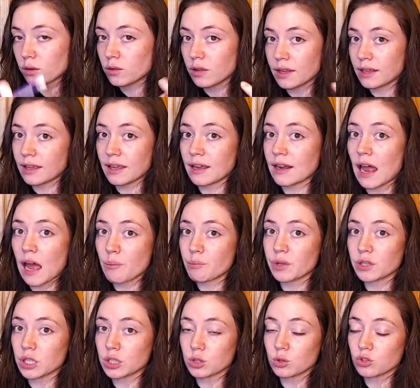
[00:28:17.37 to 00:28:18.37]
cannot be
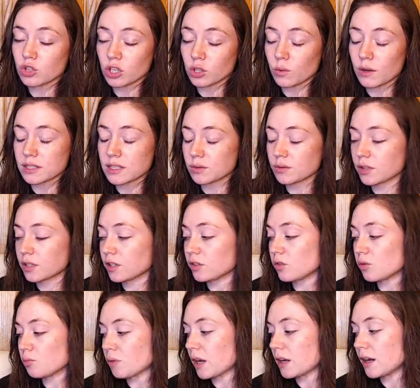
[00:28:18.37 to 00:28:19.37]
Lelouch. Otherwise, they would have killed
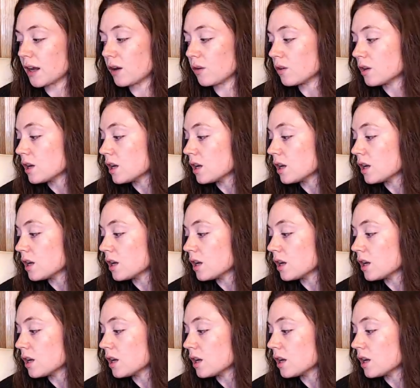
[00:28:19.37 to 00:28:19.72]
him by now.